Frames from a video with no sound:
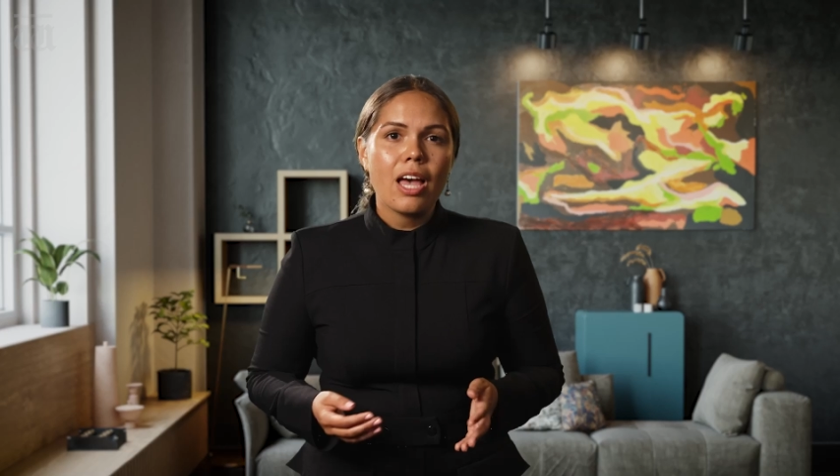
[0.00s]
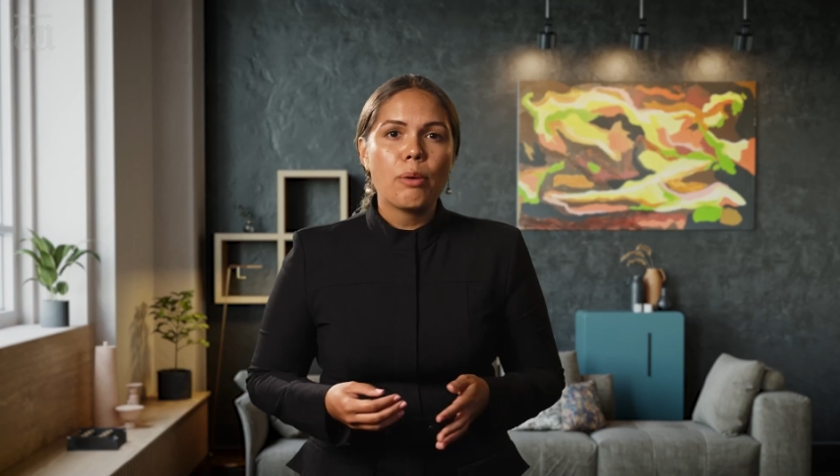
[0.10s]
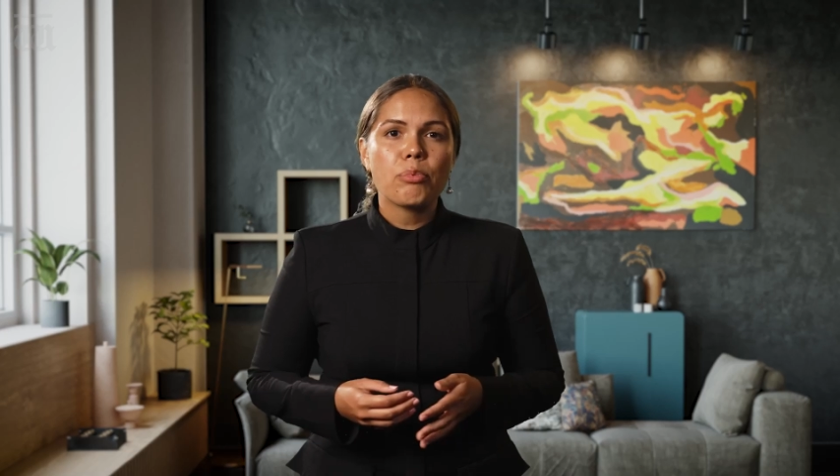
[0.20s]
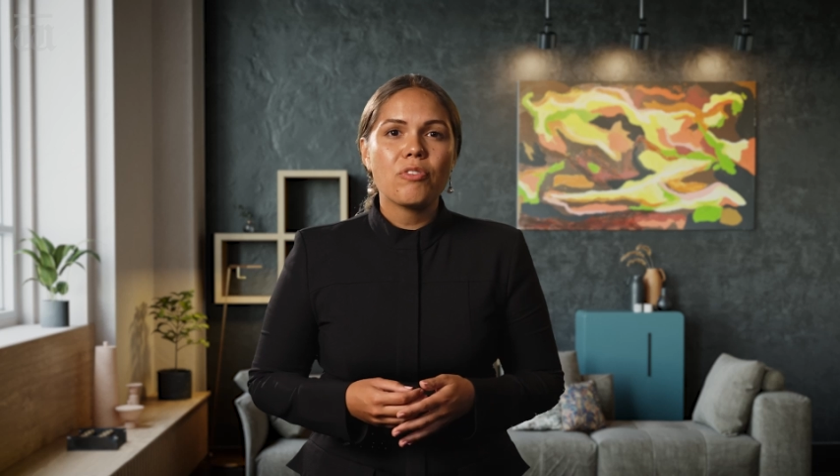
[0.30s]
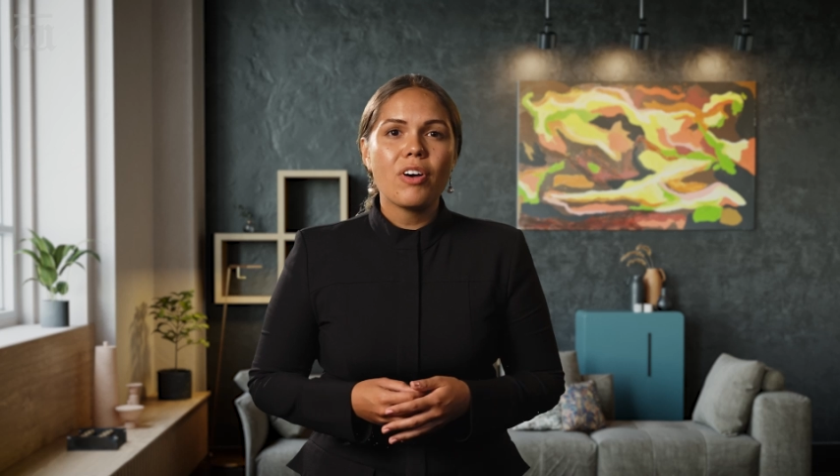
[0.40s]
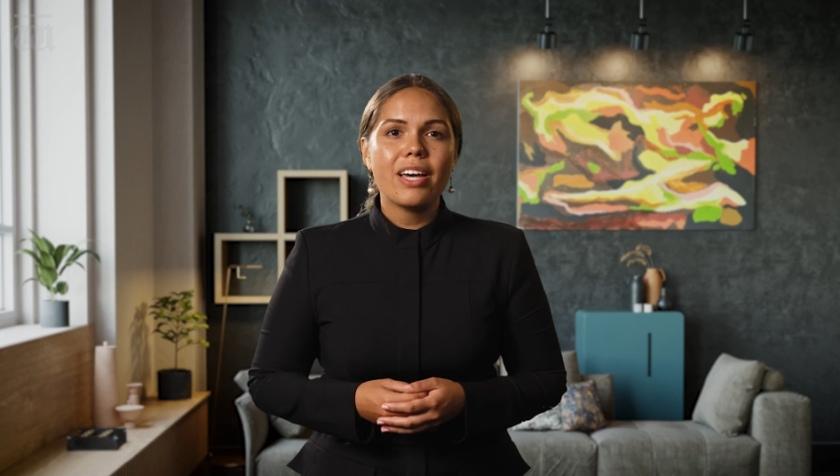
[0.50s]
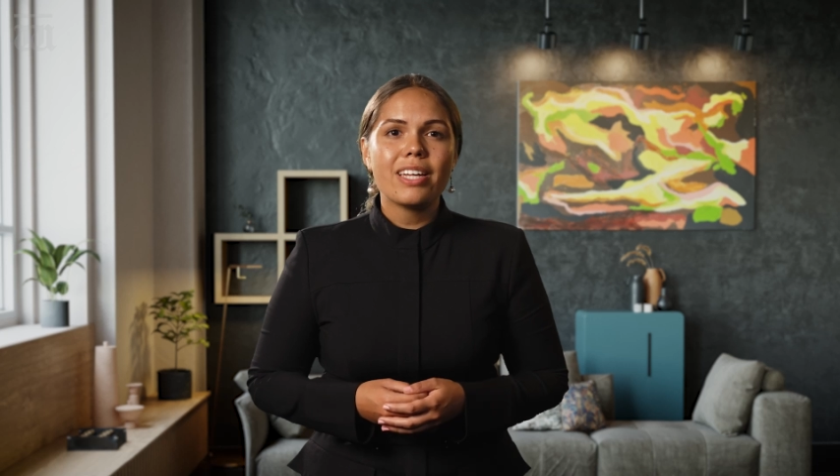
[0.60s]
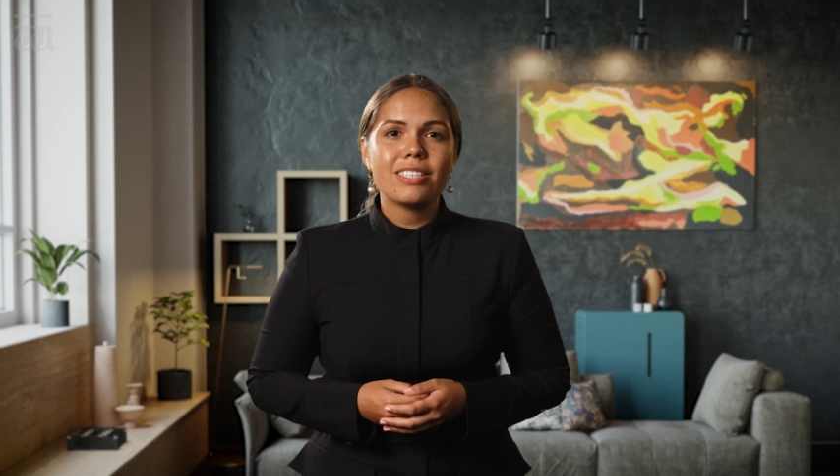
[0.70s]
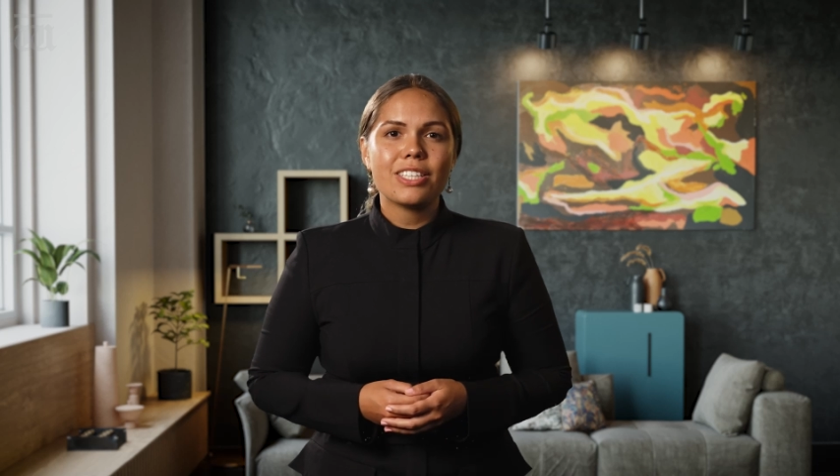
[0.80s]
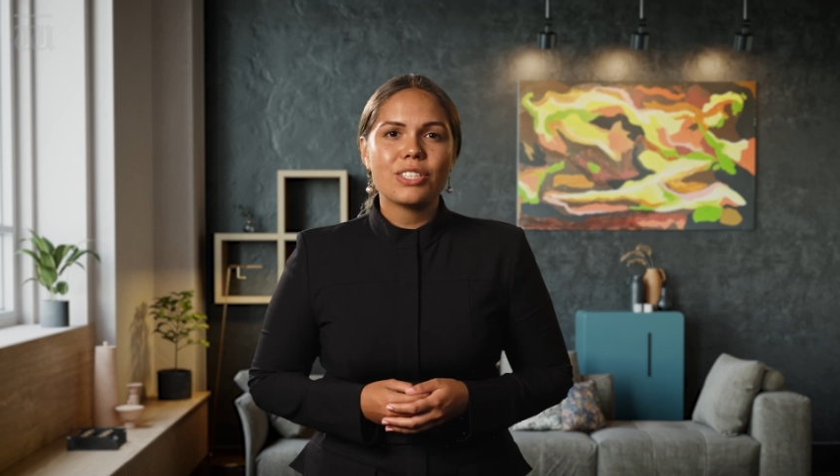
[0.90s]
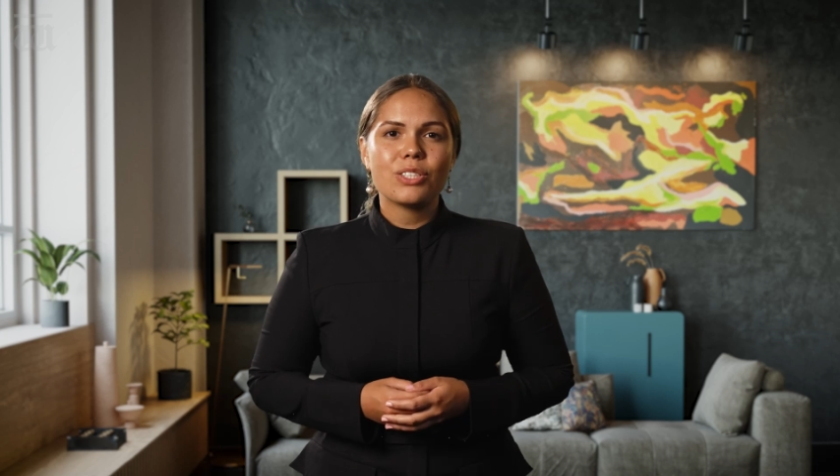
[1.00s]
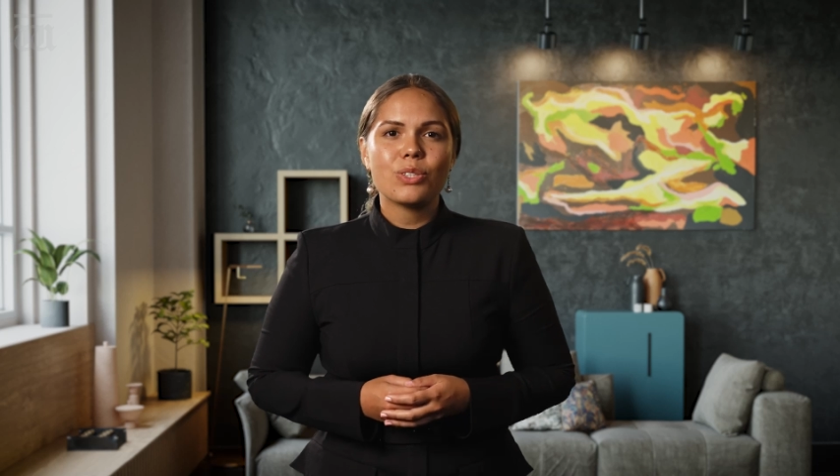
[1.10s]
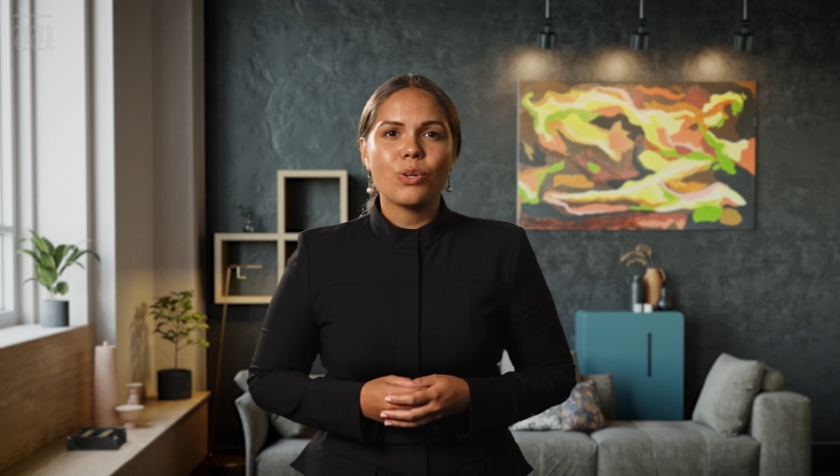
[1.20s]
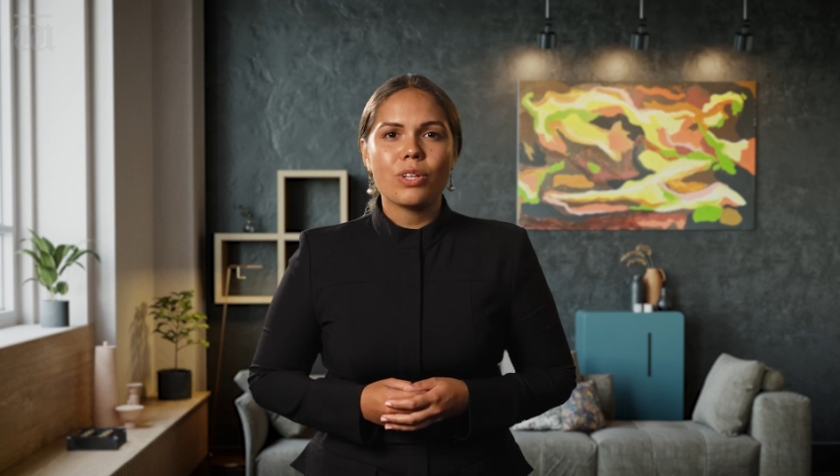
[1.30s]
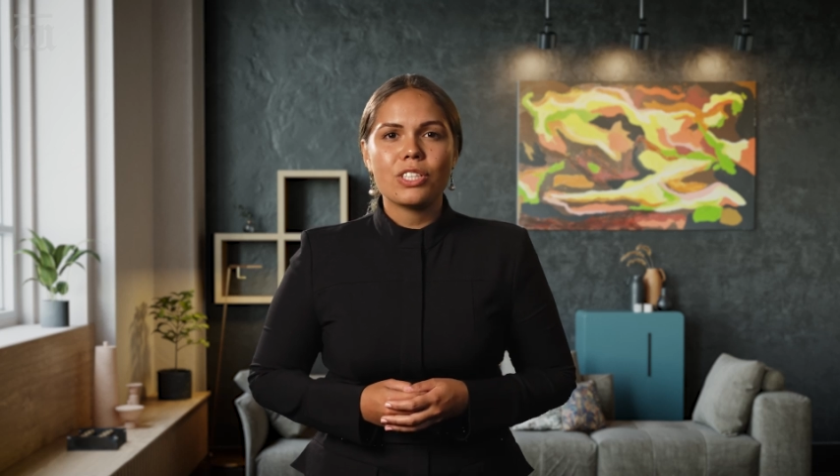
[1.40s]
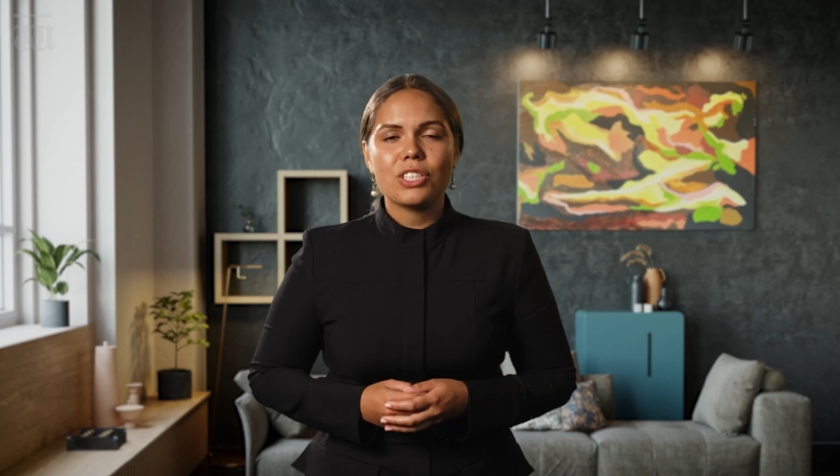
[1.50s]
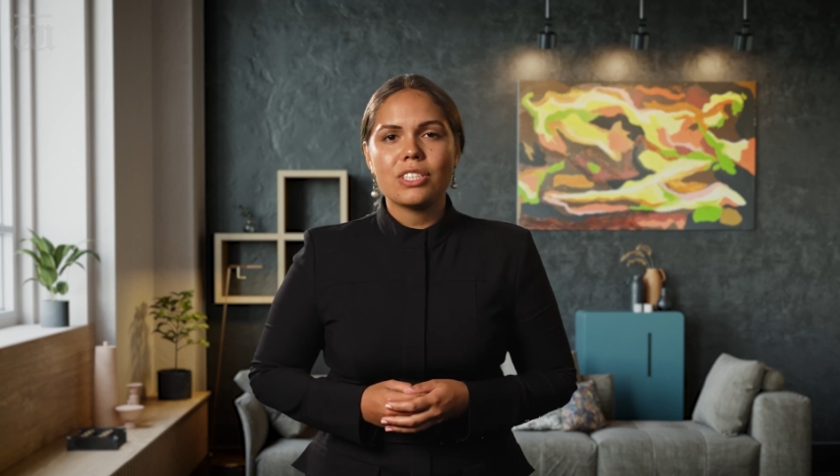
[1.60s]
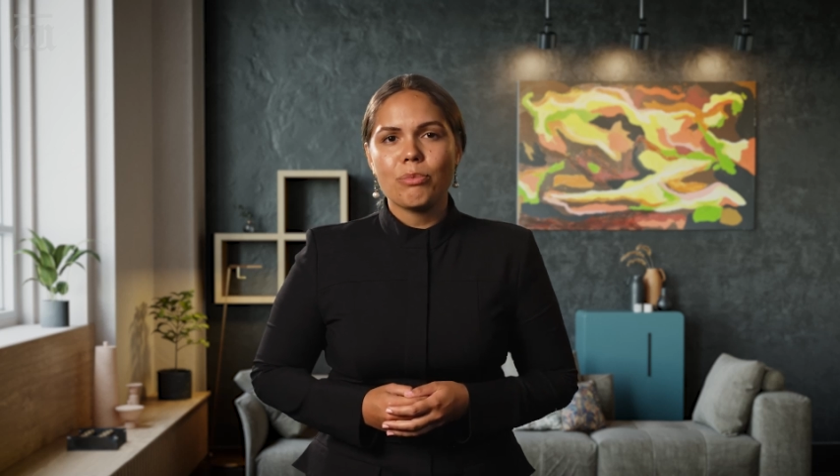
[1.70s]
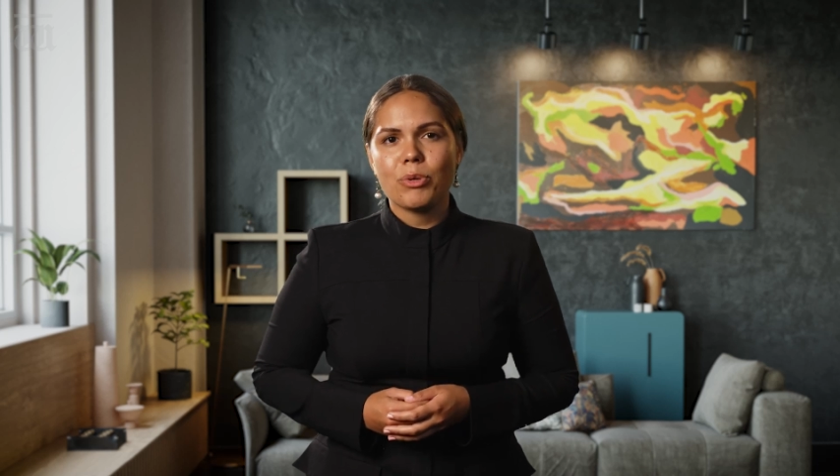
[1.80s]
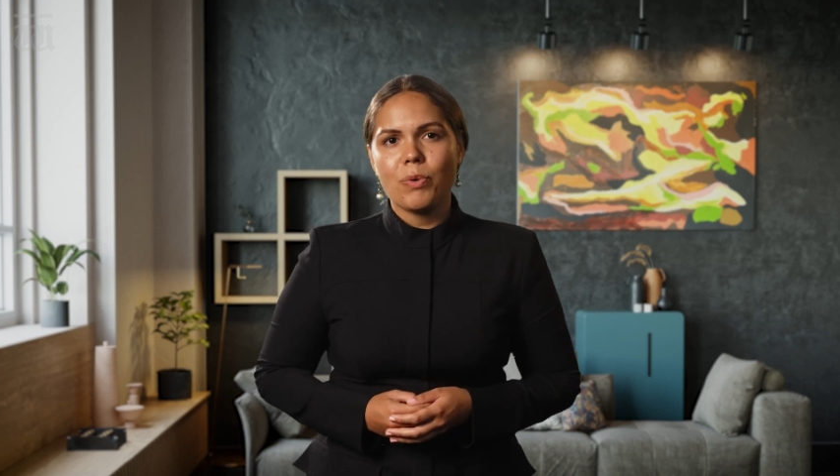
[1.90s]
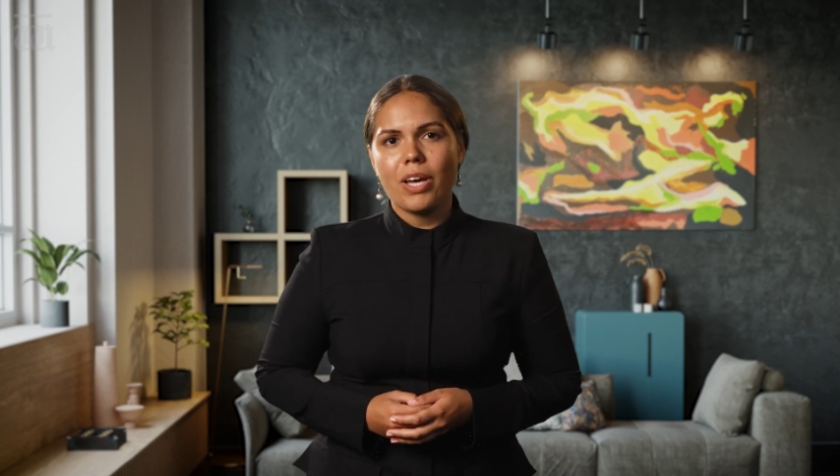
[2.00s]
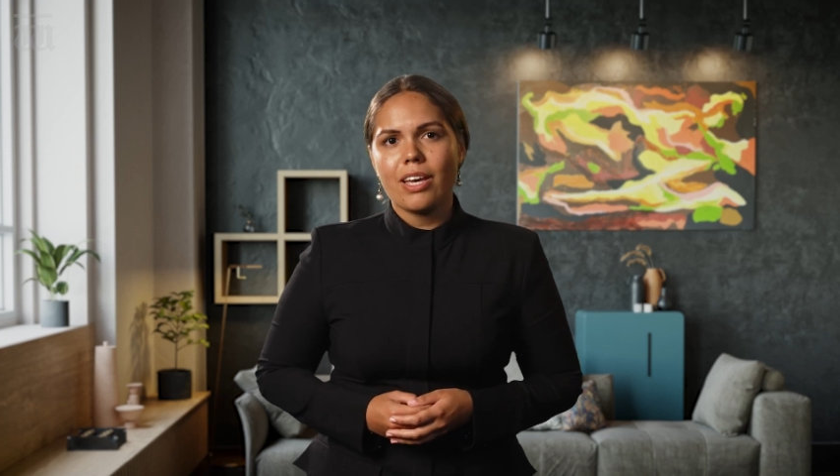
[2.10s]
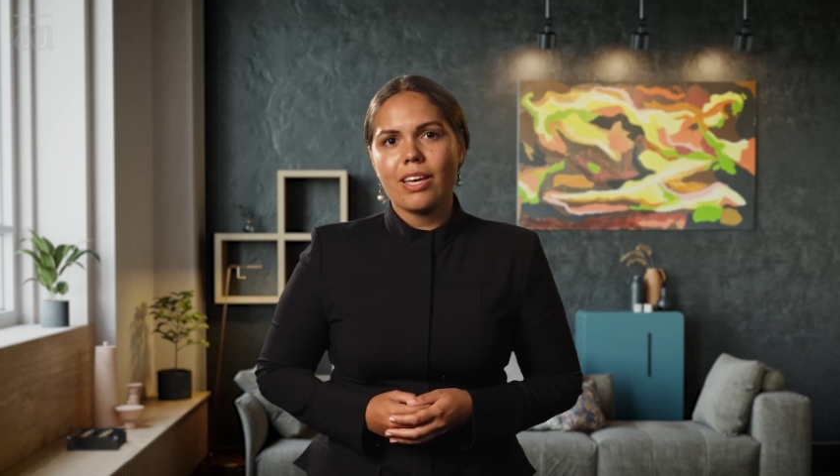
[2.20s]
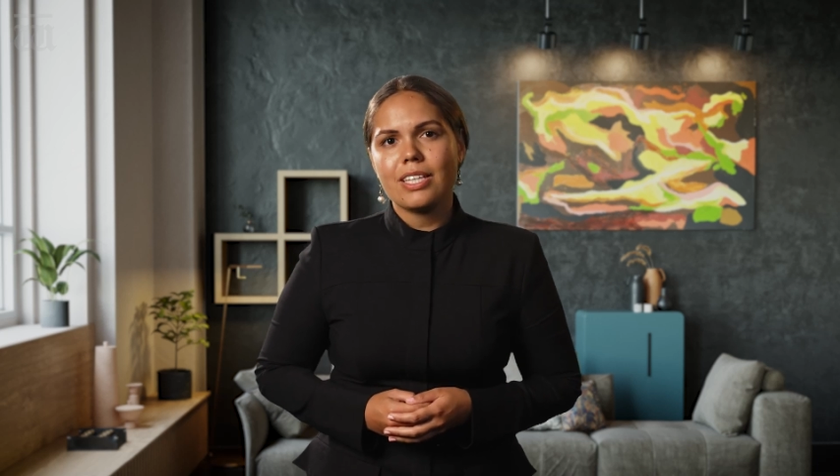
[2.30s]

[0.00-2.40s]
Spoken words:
and provide Indigenous knowledge in WA,